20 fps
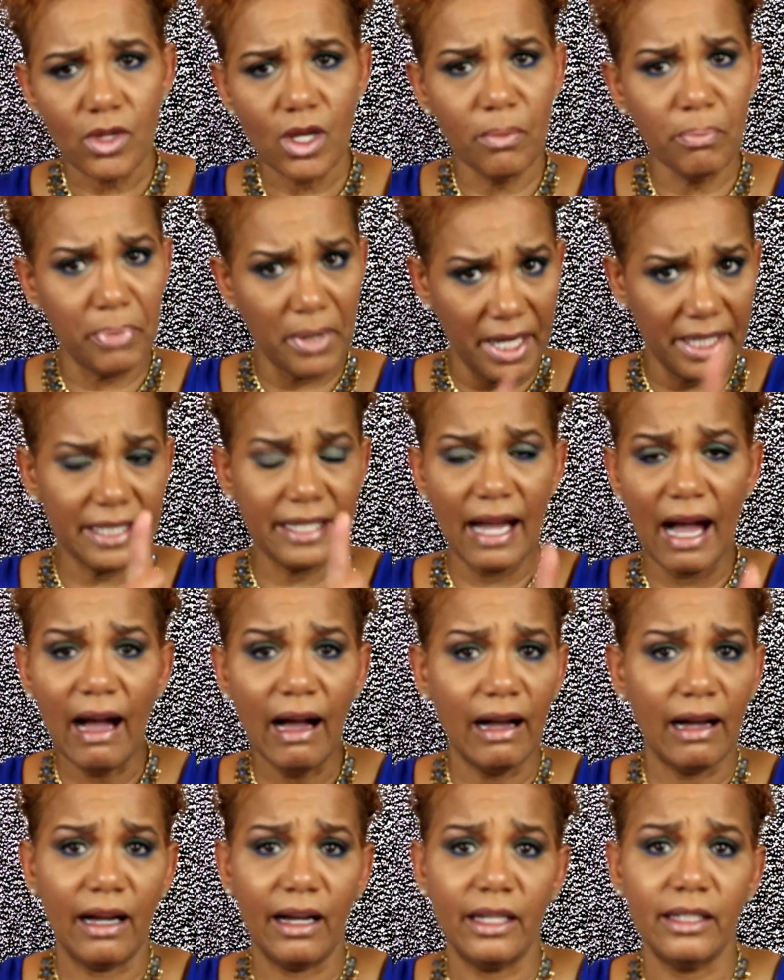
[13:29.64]
But
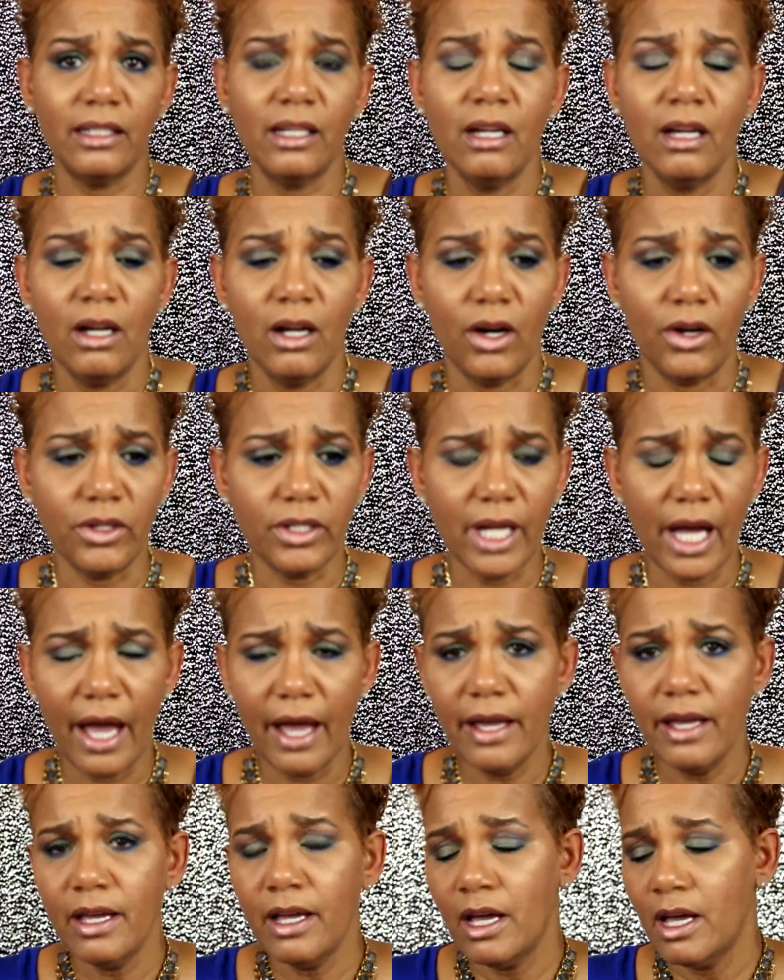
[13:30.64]
God,
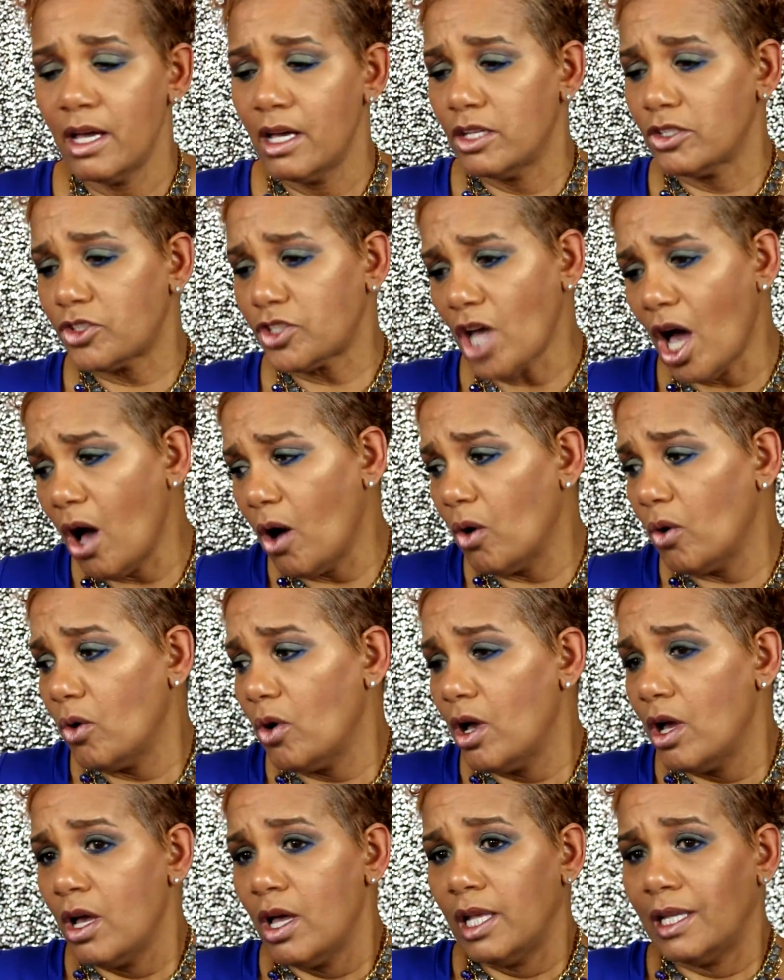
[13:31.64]
okay? So,
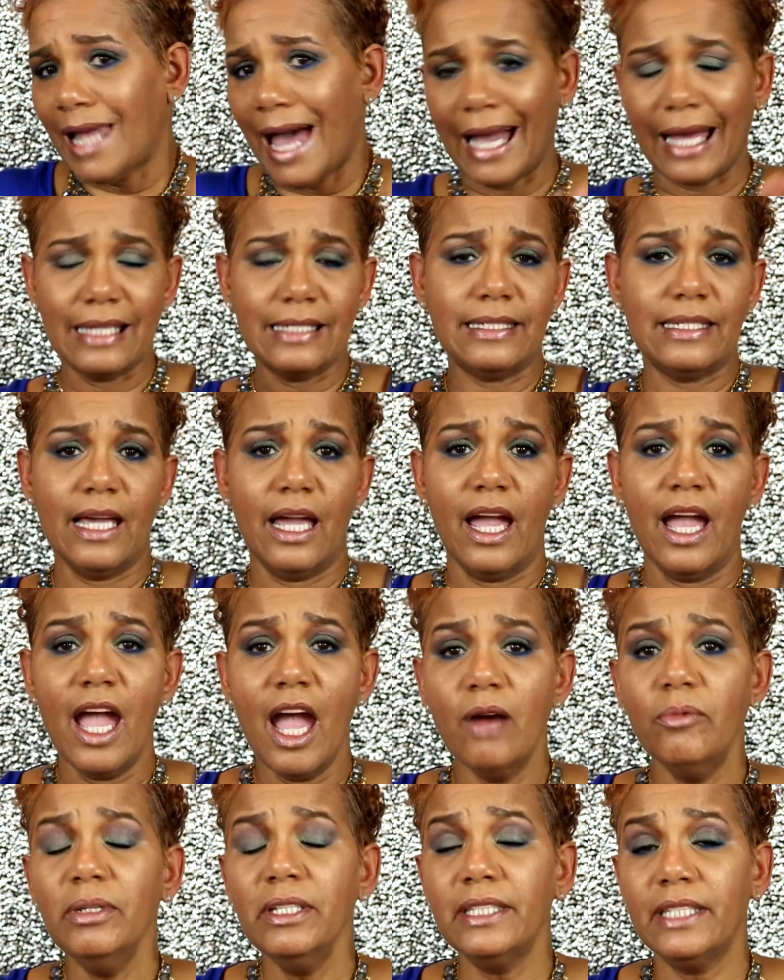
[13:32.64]
like I said,
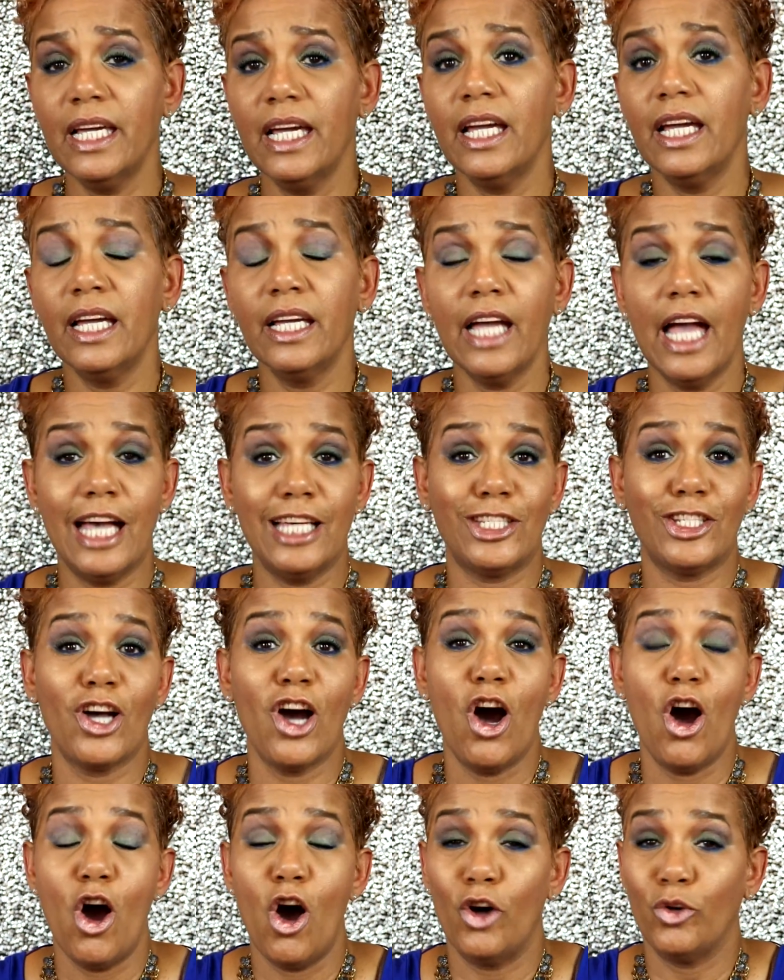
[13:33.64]
everything has
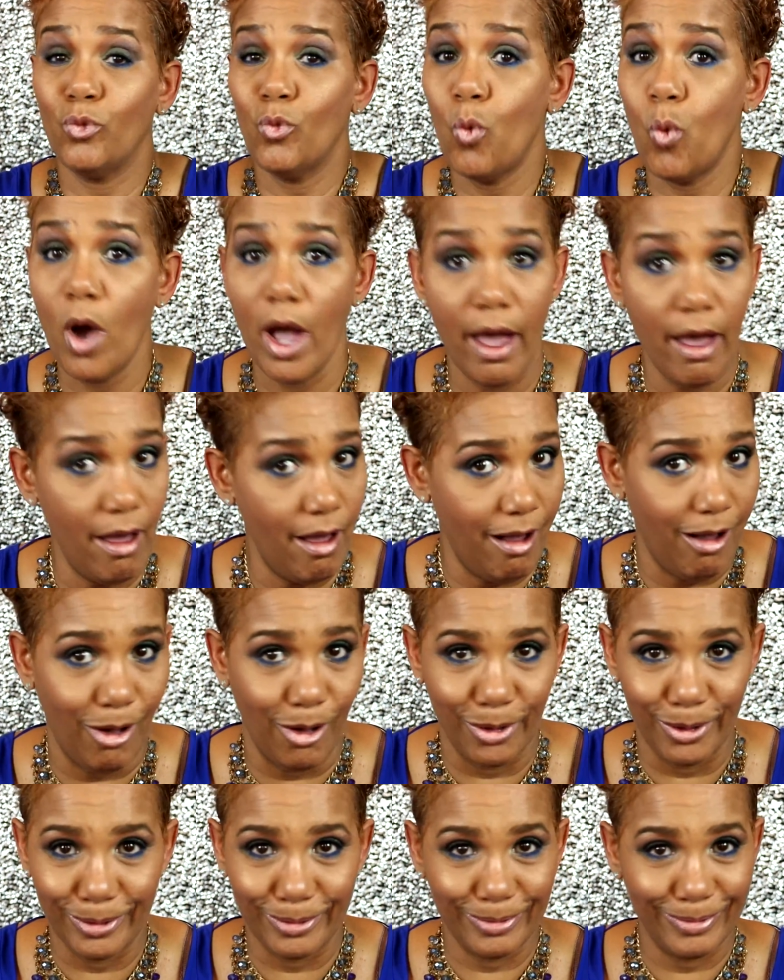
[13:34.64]
gone
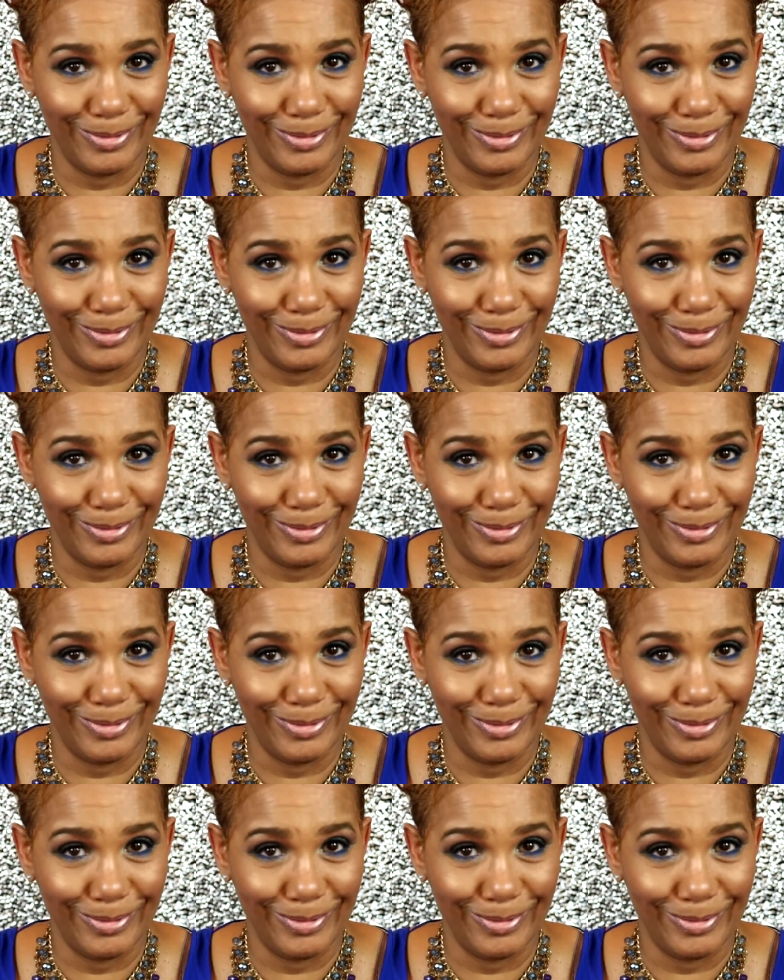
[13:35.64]
well.